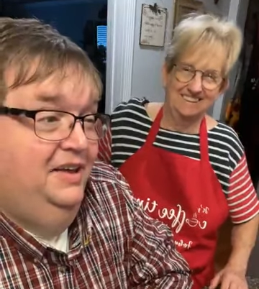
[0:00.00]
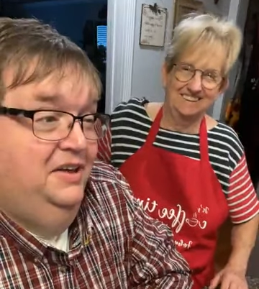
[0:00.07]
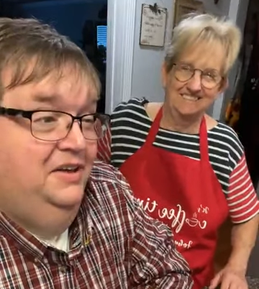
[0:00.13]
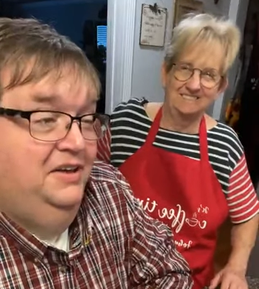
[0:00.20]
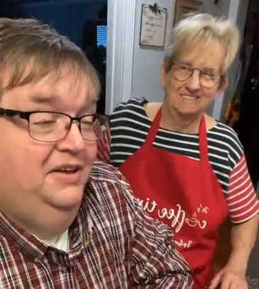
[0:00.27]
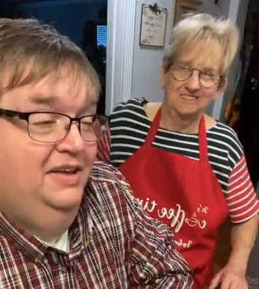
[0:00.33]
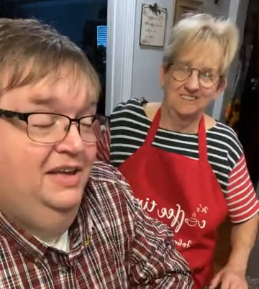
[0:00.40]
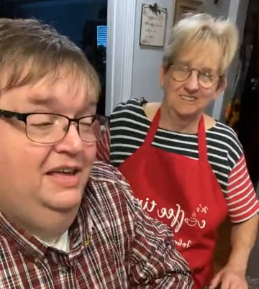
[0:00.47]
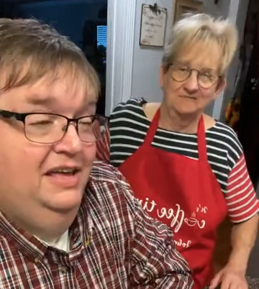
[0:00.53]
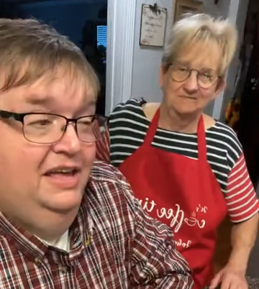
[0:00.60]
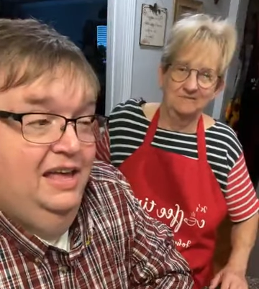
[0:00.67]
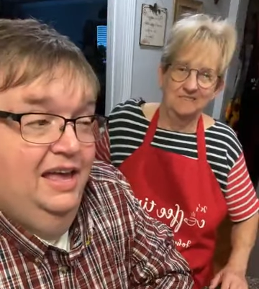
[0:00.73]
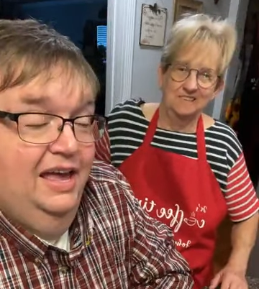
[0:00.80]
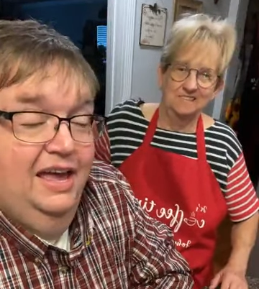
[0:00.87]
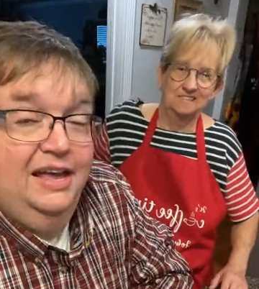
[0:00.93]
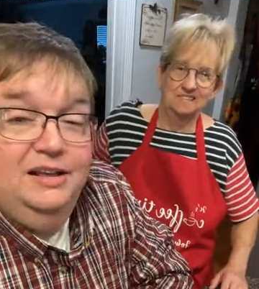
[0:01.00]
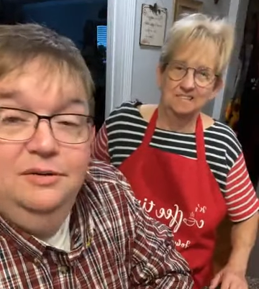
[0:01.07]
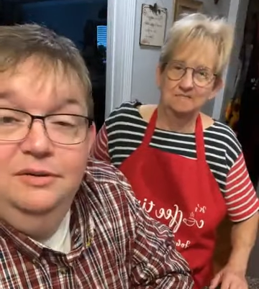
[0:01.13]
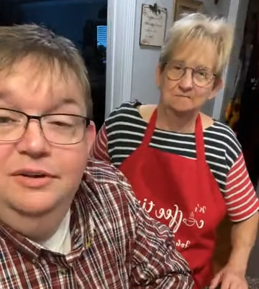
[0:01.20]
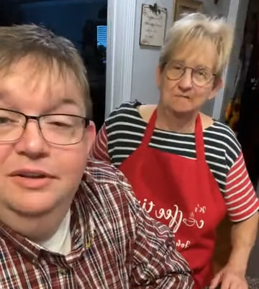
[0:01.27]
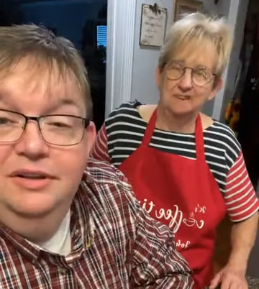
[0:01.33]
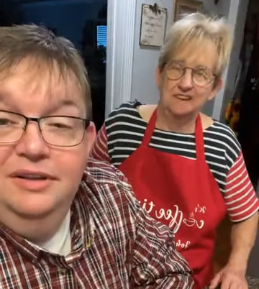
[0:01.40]
Speaker 1: So uh,
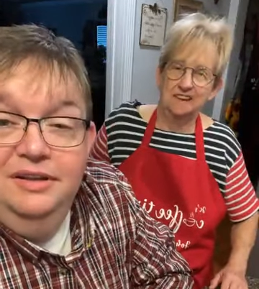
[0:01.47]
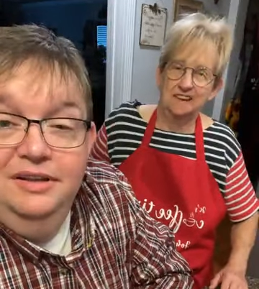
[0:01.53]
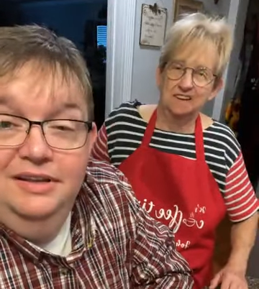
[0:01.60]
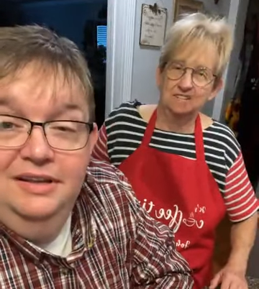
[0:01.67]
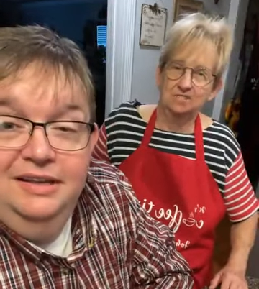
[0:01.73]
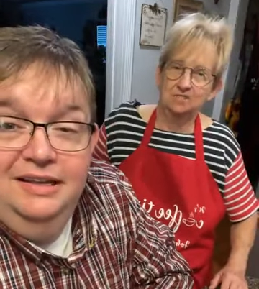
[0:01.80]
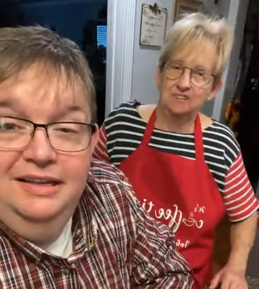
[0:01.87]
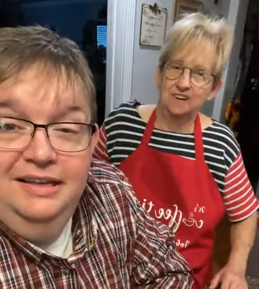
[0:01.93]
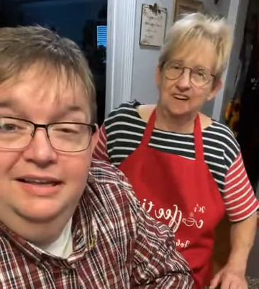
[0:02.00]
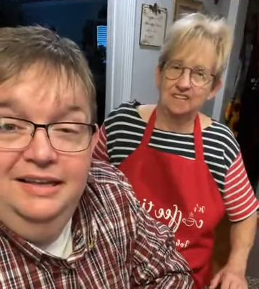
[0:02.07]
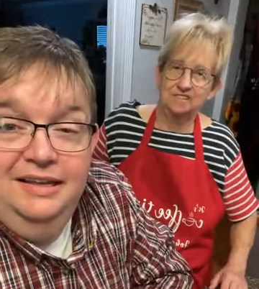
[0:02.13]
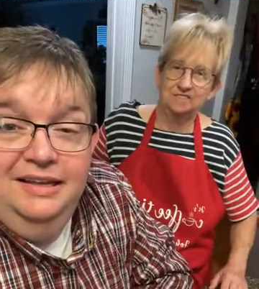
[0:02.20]
just be extra,